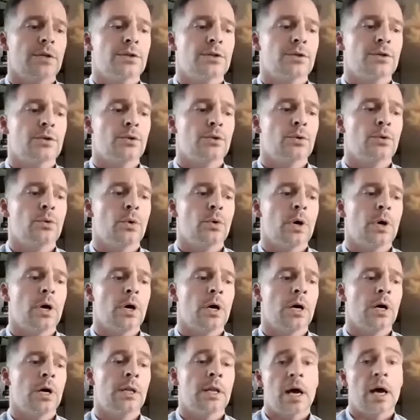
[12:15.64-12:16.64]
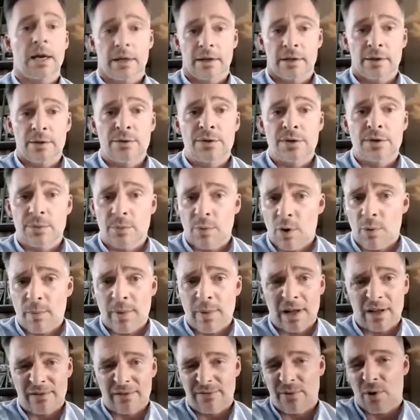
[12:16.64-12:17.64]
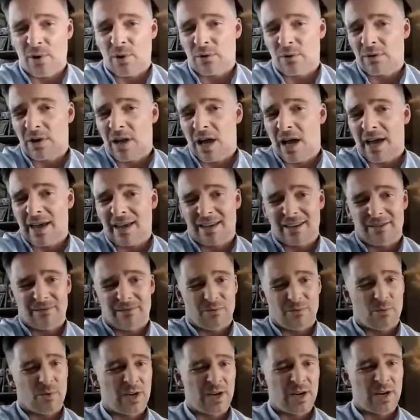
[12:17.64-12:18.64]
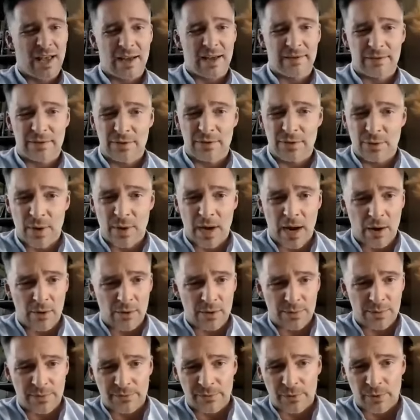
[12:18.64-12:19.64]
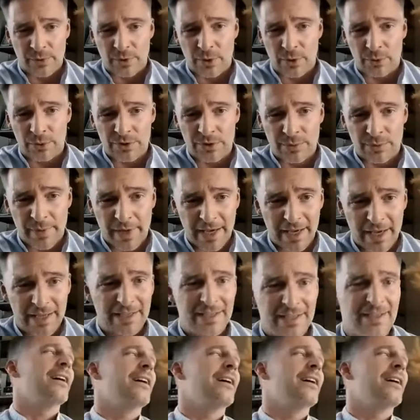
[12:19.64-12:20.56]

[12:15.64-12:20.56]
to not use the mobile phone like 1.5 to 2 hours before going to bed.